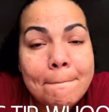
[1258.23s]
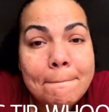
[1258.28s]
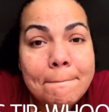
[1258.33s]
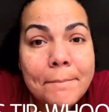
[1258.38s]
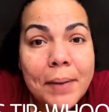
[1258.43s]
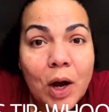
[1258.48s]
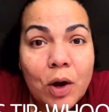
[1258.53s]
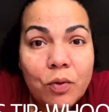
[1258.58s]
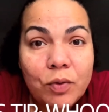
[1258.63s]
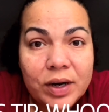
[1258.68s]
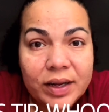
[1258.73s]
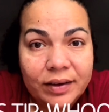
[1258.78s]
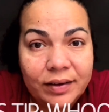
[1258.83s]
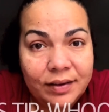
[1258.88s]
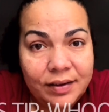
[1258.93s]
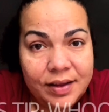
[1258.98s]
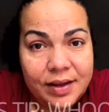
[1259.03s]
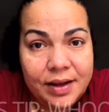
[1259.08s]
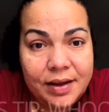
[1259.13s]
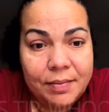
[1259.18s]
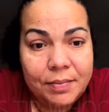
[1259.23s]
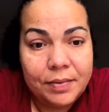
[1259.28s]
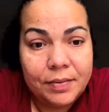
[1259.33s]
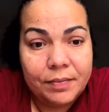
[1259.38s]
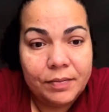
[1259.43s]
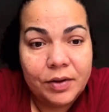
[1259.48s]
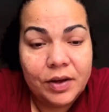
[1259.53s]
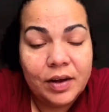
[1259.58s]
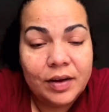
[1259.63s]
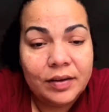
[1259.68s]
bonus tip,
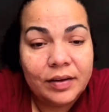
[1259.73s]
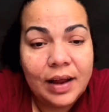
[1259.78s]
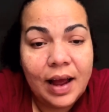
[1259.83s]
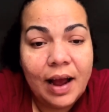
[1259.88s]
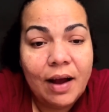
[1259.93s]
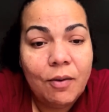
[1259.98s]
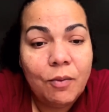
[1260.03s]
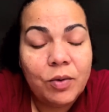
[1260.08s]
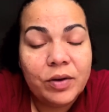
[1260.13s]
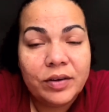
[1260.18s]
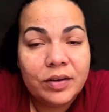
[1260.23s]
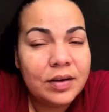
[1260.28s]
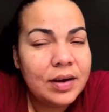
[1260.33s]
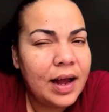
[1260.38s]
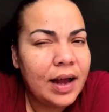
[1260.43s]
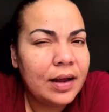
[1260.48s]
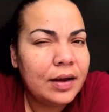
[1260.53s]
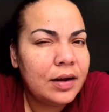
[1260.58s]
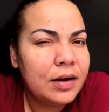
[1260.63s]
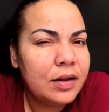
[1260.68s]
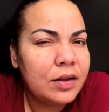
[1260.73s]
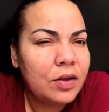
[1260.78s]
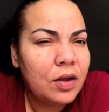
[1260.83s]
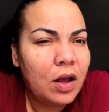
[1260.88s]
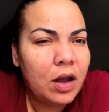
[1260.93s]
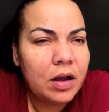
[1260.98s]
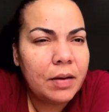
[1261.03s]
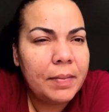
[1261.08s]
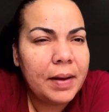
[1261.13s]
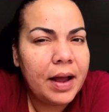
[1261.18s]
because I was not gonna
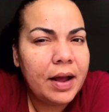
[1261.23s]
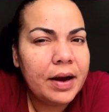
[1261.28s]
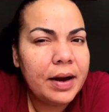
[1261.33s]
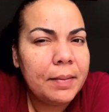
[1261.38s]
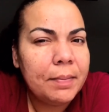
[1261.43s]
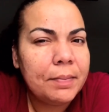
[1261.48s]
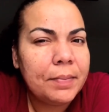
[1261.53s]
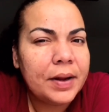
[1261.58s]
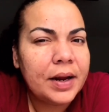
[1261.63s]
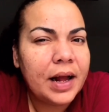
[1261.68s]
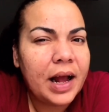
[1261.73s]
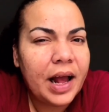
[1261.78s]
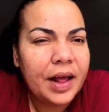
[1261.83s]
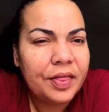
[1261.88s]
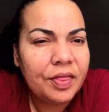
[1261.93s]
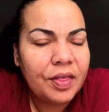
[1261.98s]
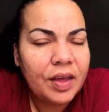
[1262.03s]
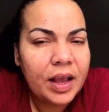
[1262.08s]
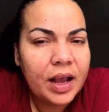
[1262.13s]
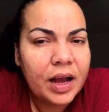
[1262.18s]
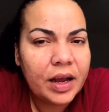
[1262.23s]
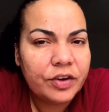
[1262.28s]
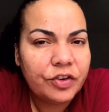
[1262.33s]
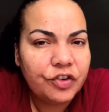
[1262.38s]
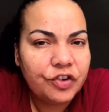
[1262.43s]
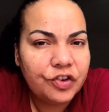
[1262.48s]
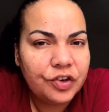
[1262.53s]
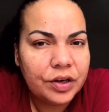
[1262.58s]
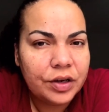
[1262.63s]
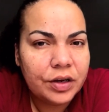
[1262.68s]
talk about it, but I think I
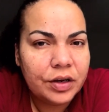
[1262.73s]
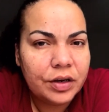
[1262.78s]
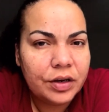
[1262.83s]
should.